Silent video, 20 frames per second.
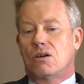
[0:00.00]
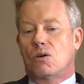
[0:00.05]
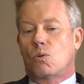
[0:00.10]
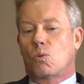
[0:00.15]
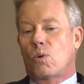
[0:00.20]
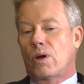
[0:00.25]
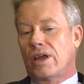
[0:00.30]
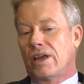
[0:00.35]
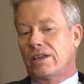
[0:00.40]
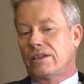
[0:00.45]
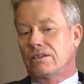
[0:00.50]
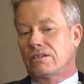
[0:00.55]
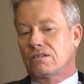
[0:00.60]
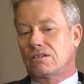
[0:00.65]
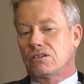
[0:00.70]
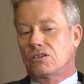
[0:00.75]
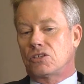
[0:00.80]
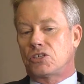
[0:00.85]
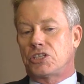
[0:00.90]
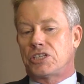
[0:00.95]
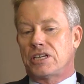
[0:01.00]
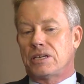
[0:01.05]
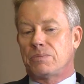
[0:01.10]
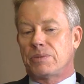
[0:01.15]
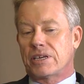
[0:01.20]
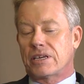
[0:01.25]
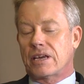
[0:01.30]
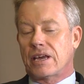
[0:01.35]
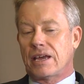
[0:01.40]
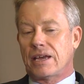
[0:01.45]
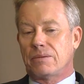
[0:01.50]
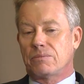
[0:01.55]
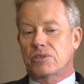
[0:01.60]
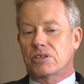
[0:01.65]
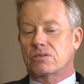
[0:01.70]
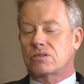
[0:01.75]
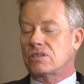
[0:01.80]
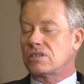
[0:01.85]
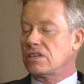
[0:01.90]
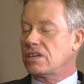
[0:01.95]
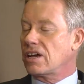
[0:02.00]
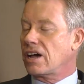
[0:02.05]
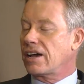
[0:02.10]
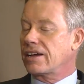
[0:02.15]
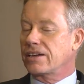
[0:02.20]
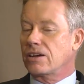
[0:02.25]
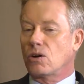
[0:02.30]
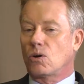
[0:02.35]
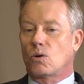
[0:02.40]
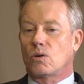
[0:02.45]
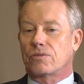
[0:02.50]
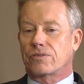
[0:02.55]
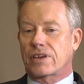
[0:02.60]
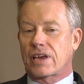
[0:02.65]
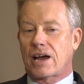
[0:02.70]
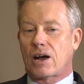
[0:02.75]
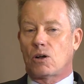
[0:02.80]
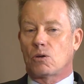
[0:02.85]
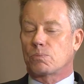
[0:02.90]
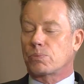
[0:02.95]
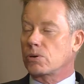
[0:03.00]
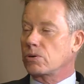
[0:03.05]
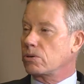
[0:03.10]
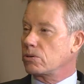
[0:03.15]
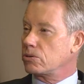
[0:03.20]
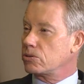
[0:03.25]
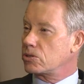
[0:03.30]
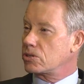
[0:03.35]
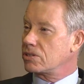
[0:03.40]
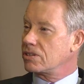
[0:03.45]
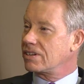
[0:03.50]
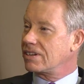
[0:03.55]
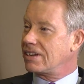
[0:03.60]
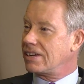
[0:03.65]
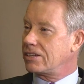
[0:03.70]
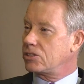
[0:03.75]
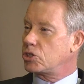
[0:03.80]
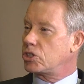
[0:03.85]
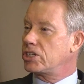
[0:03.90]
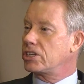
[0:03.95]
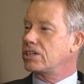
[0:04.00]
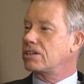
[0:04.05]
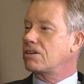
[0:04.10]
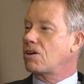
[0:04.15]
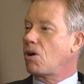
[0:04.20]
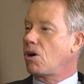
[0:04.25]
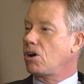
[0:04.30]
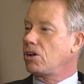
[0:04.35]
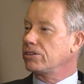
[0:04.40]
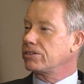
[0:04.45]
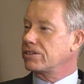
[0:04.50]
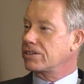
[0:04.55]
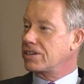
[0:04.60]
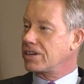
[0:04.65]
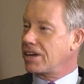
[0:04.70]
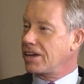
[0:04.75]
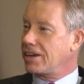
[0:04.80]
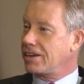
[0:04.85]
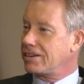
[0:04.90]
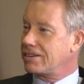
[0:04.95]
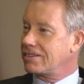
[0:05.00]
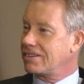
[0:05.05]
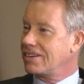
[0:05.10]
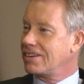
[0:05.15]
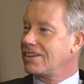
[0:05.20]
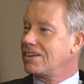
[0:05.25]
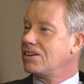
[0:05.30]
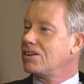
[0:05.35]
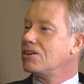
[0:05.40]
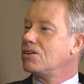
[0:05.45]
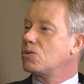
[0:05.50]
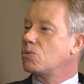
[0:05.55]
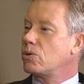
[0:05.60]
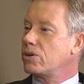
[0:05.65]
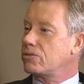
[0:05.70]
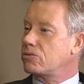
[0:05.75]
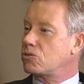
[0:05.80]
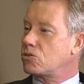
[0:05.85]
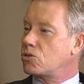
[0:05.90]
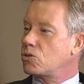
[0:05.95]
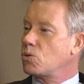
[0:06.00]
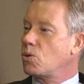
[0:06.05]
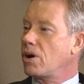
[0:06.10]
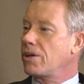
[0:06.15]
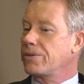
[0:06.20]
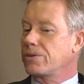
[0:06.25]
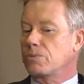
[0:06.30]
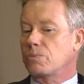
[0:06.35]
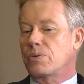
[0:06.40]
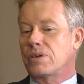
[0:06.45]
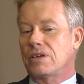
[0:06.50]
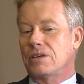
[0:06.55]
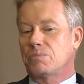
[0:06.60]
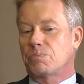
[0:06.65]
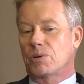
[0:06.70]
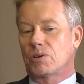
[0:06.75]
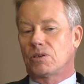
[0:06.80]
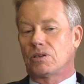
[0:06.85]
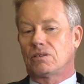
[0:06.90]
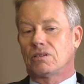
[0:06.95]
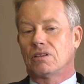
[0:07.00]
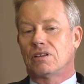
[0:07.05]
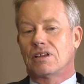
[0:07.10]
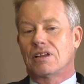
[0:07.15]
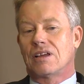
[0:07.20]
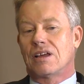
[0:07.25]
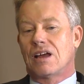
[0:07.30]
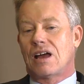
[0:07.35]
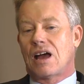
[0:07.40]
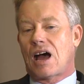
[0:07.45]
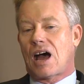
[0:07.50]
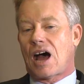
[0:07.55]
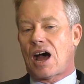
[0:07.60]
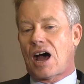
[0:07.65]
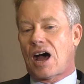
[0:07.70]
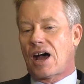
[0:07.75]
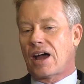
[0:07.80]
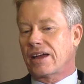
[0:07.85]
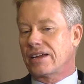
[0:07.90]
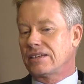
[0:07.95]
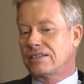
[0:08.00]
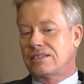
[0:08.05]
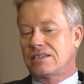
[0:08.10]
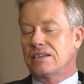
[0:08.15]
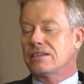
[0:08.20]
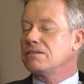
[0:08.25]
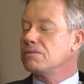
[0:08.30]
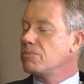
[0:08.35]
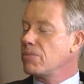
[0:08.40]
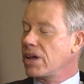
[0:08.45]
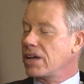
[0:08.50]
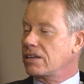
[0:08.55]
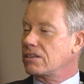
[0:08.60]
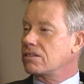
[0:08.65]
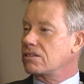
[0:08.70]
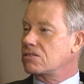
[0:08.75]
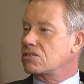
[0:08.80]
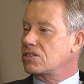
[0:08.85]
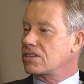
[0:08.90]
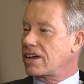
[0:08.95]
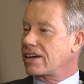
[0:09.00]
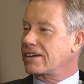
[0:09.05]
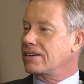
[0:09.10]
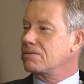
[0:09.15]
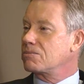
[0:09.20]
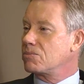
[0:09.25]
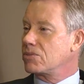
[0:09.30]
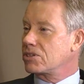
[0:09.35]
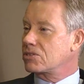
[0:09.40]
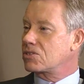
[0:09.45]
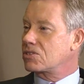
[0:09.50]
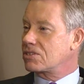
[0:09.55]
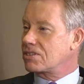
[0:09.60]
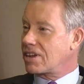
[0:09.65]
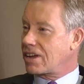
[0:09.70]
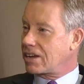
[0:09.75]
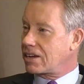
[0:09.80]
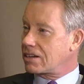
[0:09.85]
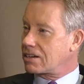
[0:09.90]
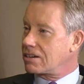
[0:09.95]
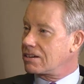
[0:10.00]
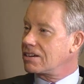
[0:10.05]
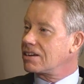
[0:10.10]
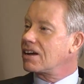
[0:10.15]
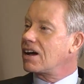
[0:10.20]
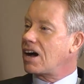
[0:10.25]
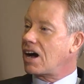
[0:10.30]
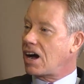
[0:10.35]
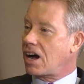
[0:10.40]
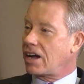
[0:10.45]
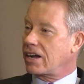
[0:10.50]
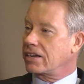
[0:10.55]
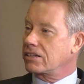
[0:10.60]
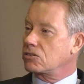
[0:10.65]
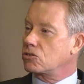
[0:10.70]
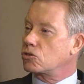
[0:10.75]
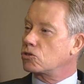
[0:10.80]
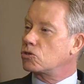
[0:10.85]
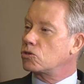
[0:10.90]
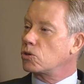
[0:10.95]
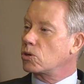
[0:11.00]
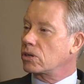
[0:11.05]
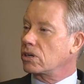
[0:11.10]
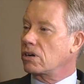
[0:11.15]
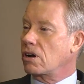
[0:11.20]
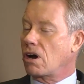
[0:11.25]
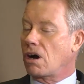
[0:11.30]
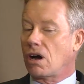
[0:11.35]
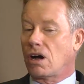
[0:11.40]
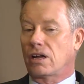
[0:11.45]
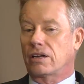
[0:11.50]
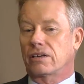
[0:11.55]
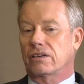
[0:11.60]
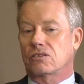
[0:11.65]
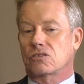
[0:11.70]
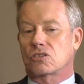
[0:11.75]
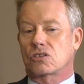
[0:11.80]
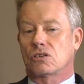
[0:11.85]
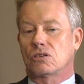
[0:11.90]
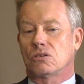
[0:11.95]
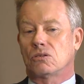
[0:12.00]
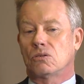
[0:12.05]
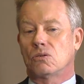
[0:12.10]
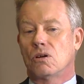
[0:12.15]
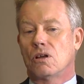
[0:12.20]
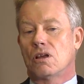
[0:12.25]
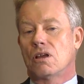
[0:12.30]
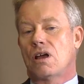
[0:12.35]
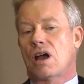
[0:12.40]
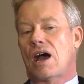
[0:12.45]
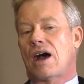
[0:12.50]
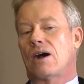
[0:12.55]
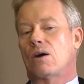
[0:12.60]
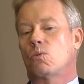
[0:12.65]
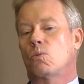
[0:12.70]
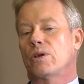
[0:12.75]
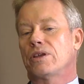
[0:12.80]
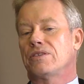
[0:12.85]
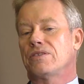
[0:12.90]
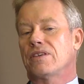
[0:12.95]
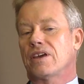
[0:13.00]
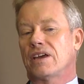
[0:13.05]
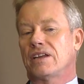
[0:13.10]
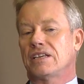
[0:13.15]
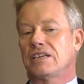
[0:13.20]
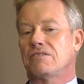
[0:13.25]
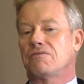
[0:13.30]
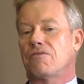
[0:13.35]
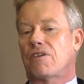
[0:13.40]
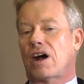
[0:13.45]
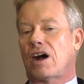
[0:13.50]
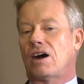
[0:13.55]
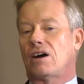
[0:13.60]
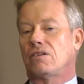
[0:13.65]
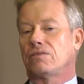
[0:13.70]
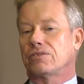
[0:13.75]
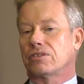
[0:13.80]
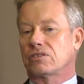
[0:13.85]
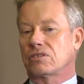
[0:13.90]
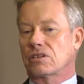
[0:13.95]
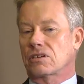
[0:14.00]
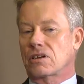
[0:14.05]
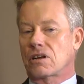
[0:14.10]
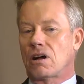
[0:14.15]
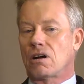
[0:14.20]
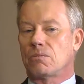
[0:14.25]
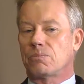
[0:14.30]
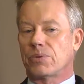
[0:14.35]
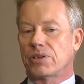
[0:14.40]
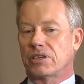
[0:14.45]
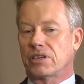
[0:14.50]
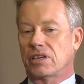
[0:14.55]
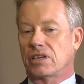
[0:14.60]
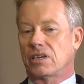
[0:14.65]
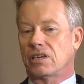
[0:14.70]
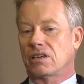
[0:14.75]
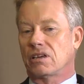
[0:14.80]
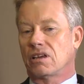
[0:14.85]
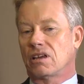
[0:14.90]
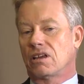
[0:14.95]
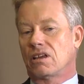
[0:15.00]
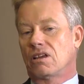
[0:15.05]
When she became the CIO of CalPERS and she called again with 2 other people, I didn't make the second mistake. I took it on. So how we then evolved as a company